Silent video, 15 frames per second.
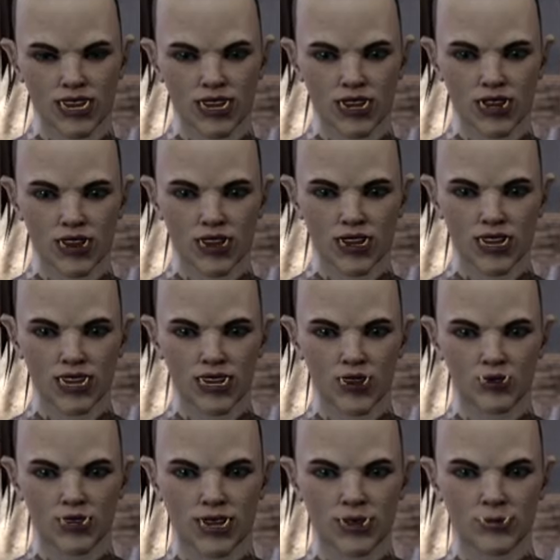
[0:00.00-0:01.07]
Undaunted
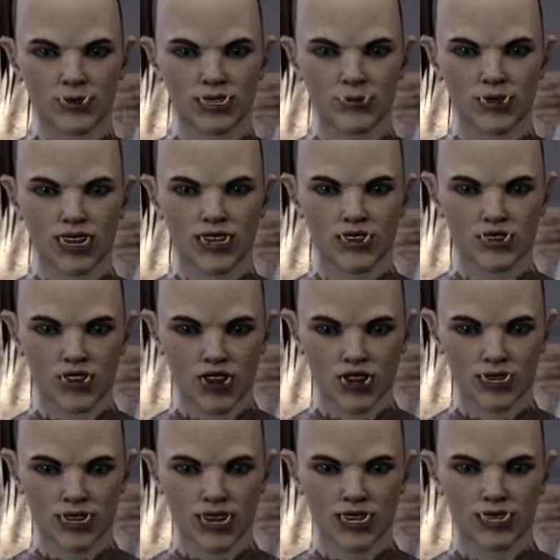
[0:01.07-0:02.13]
who want to be among the
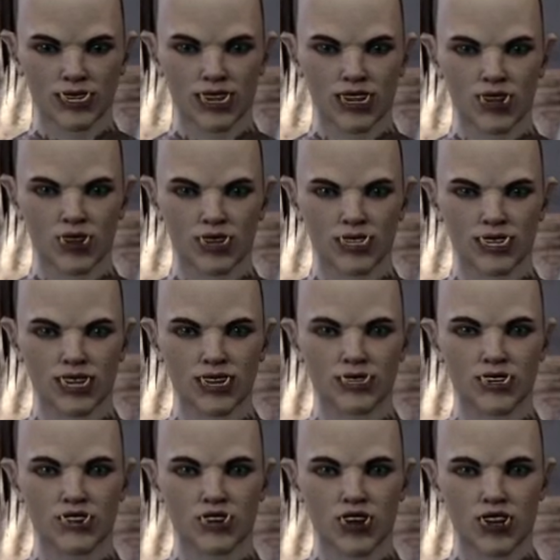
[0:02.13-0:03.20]
first to see a newly
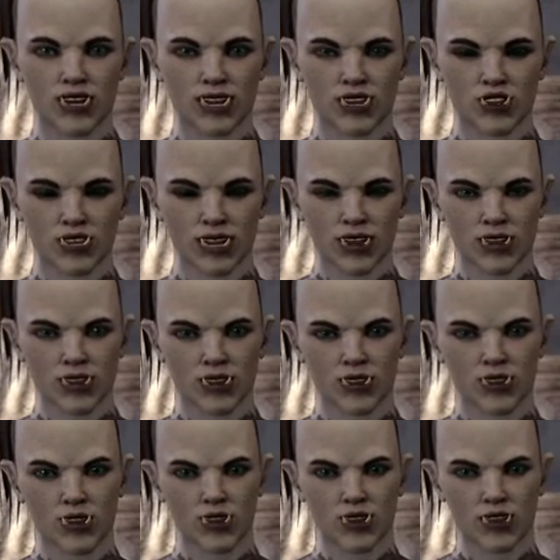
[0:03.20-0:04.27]
discovered dungeon
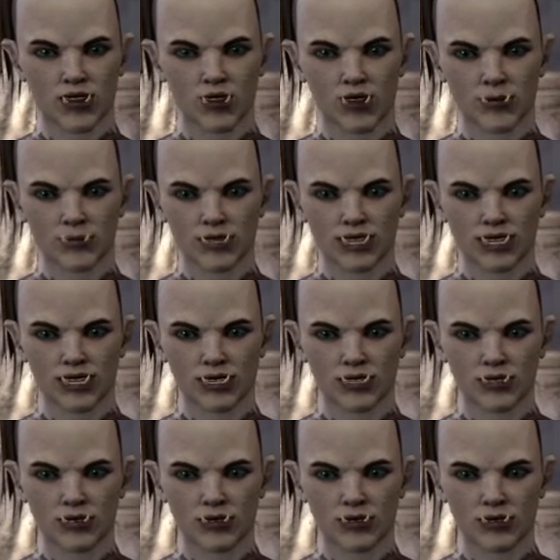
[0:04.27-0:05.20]
go through me.